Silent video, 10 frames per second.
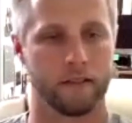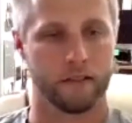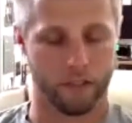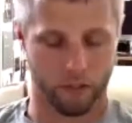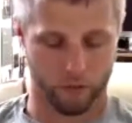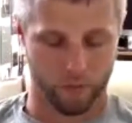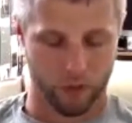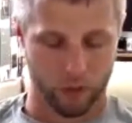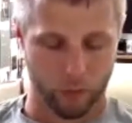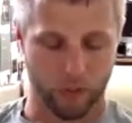So,
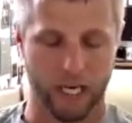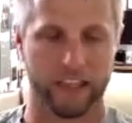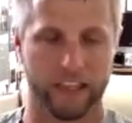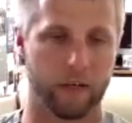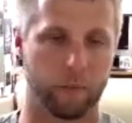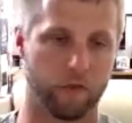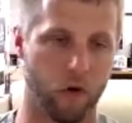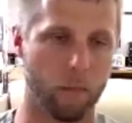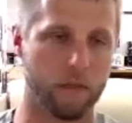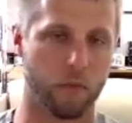but I think
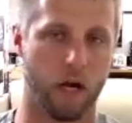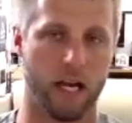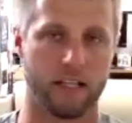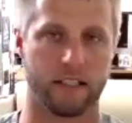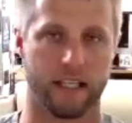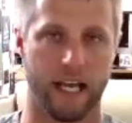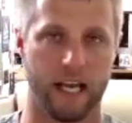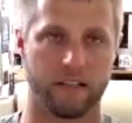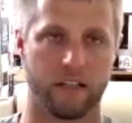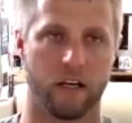performance wise, the
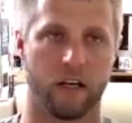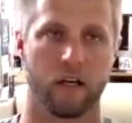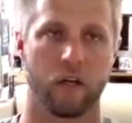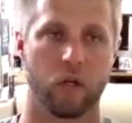guys are